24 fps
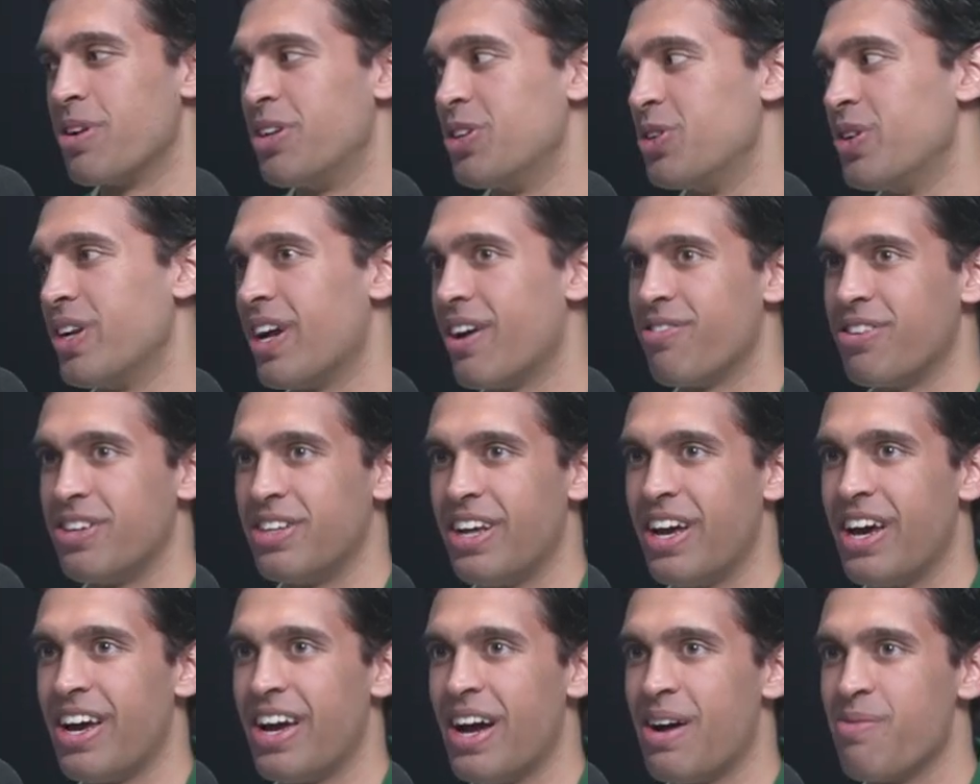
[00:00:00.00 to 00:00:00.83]
do it every
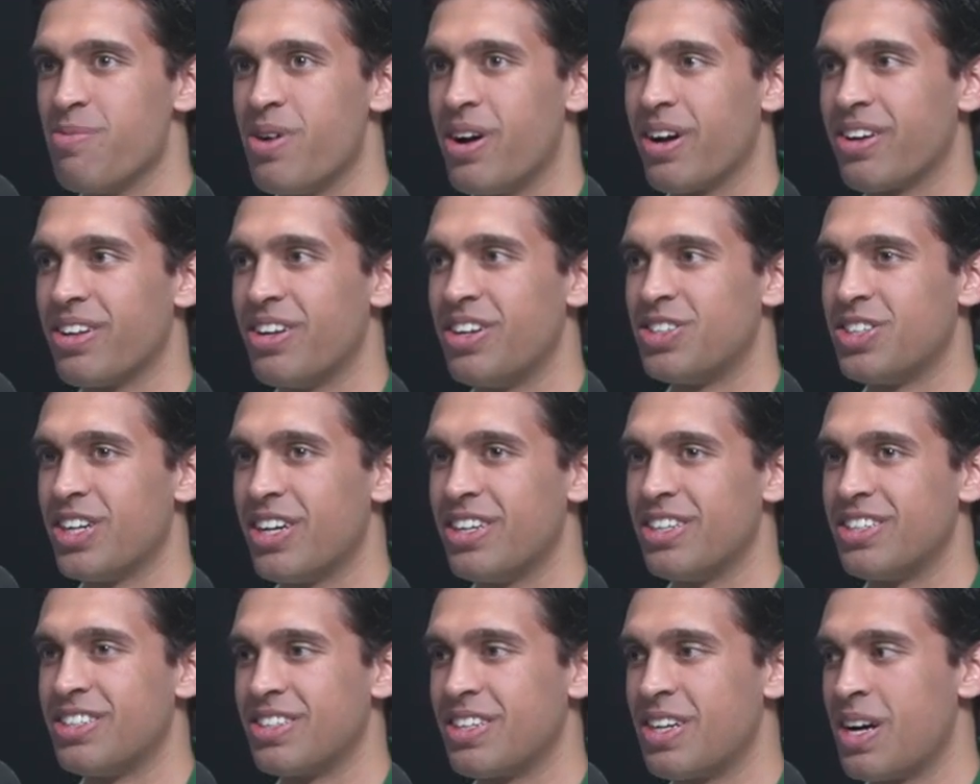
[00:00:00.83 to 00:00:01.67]
day, I'm not gonna try
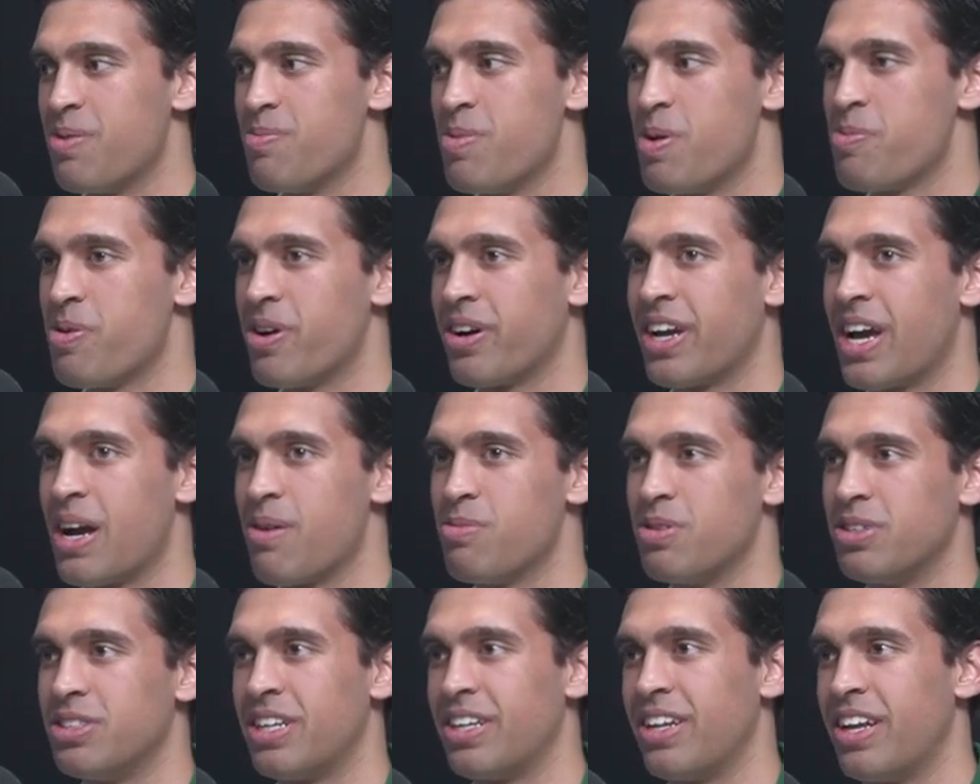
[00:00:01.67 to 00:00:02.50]
to come up on
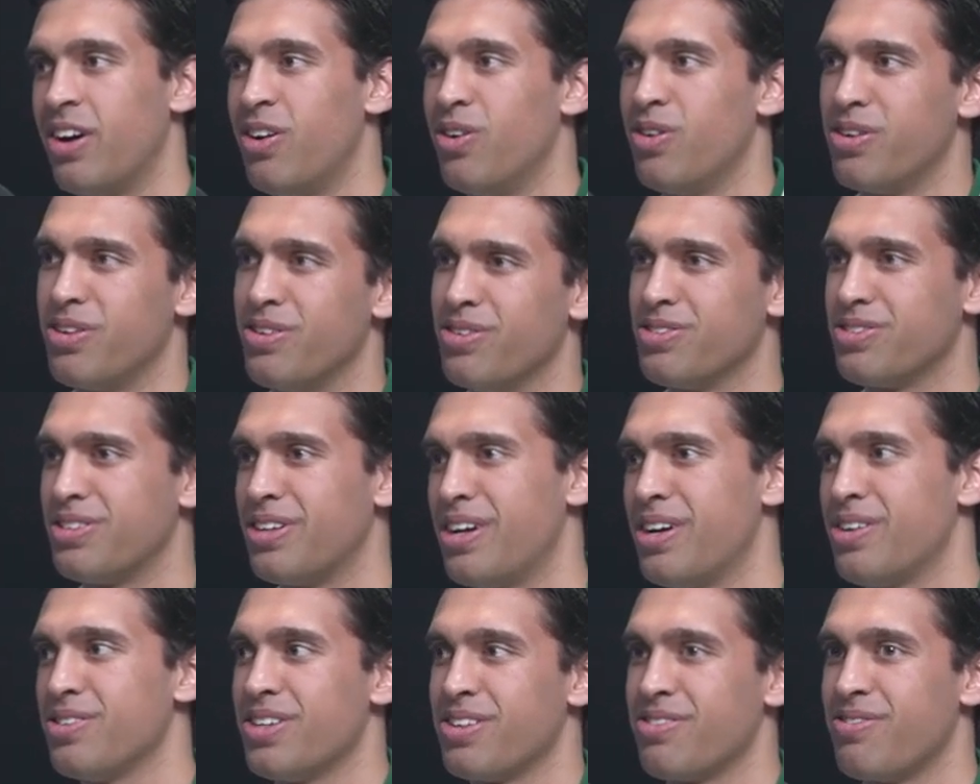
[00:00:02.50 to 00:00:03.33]
camera saying like, oh, you know, today
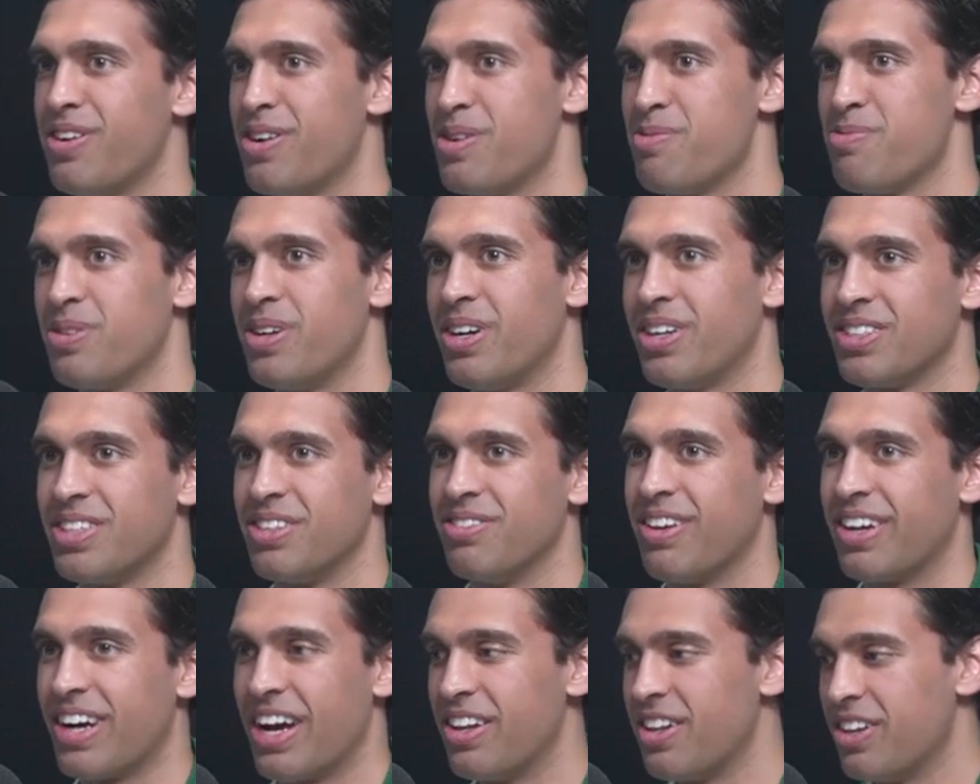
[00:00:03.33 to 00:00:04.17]
I was like very productive.
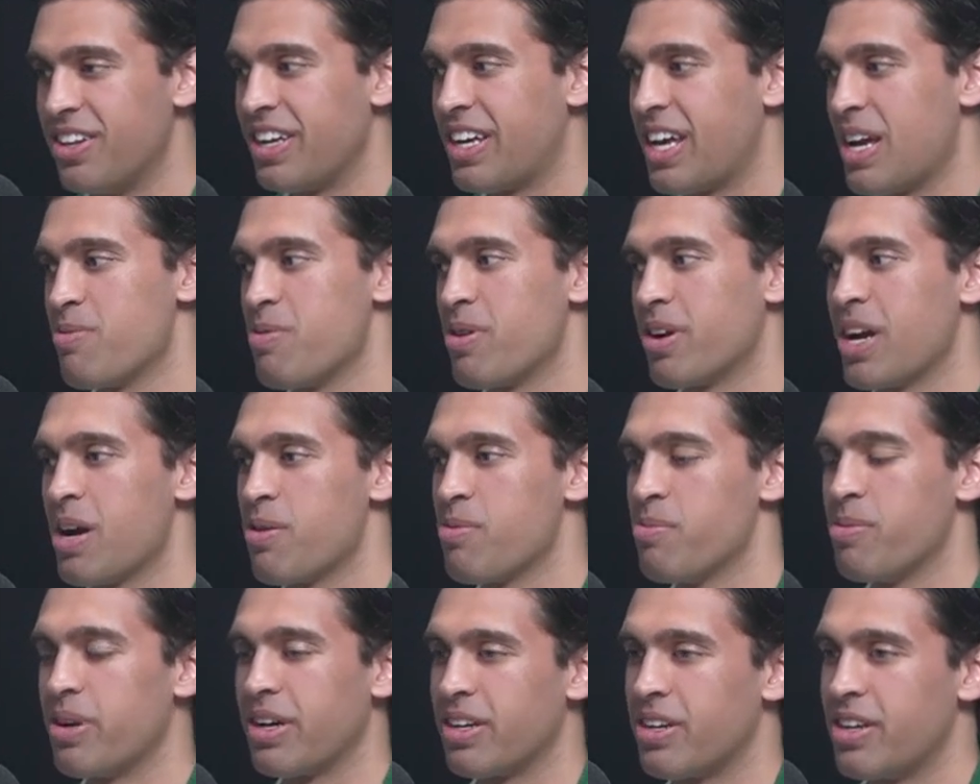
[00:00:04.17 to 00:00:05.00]
Yeah, like I literally came on camera.
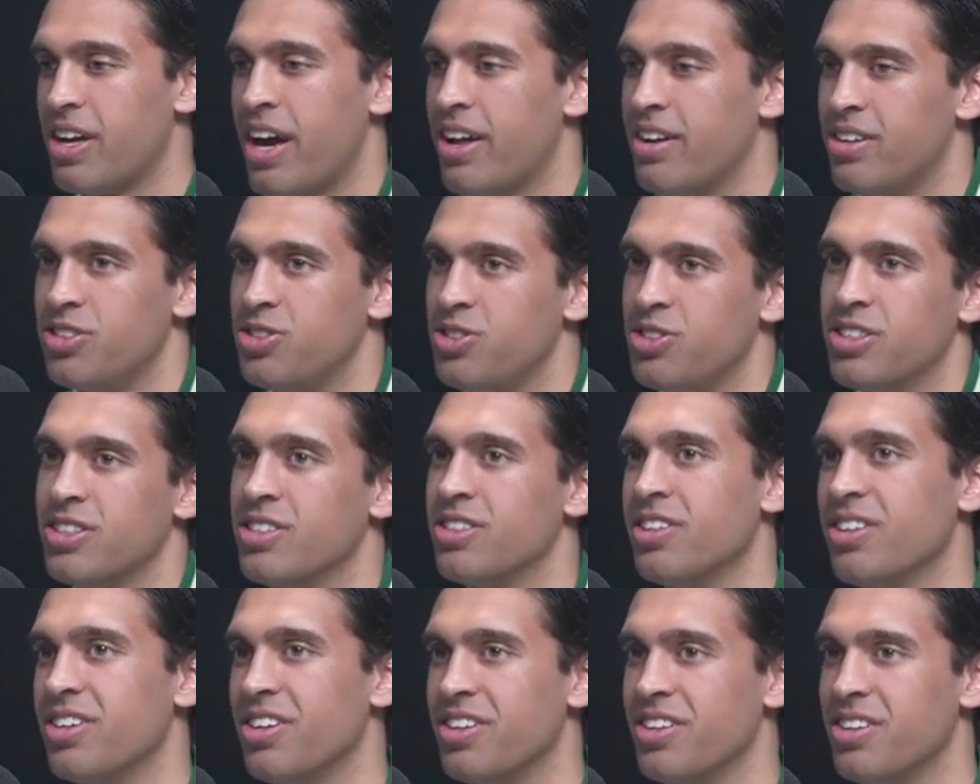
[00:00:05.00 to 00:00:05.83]
I'm like, yeah, I didn't do shit
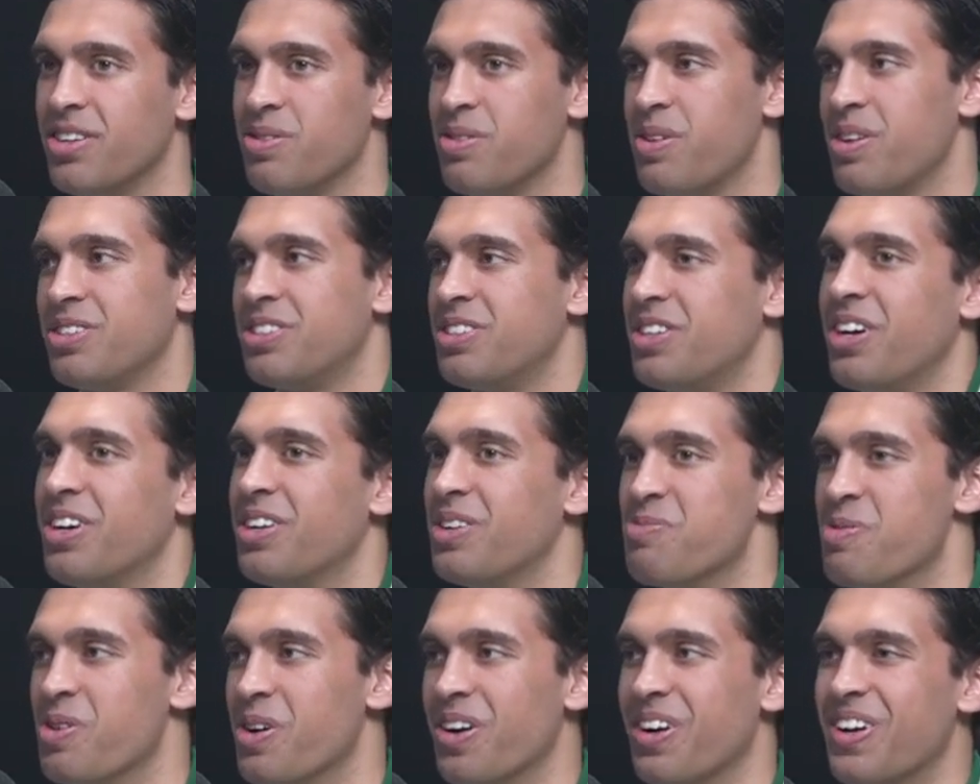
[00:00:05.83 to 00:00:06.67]
today. I'll see y'all
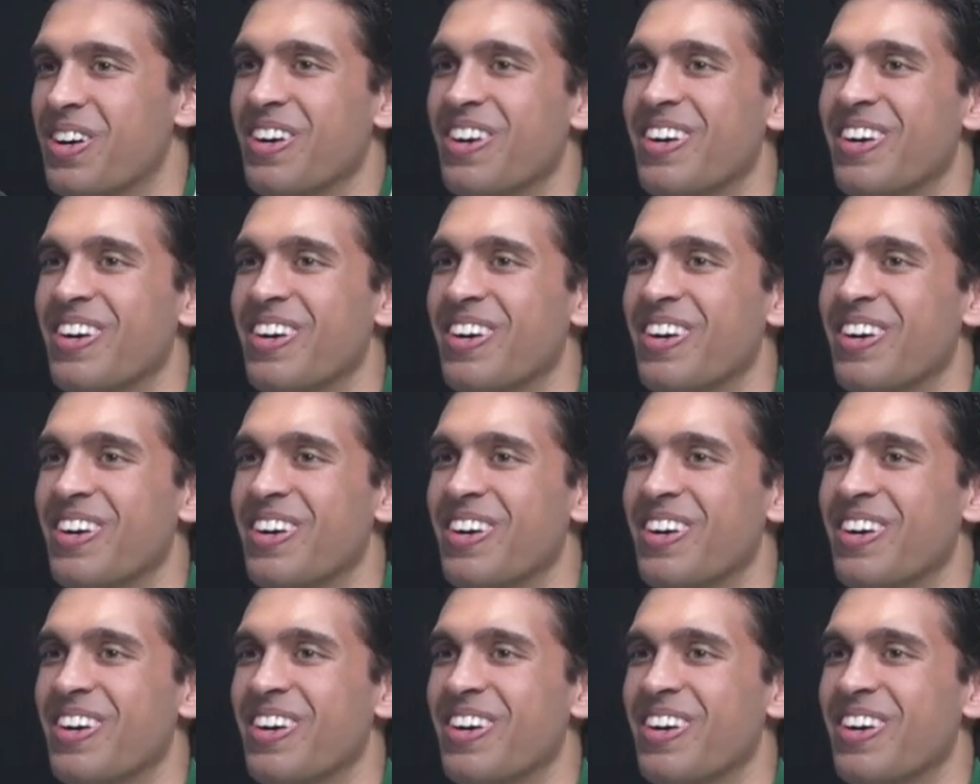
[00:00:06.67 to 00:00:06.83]
tomorrow.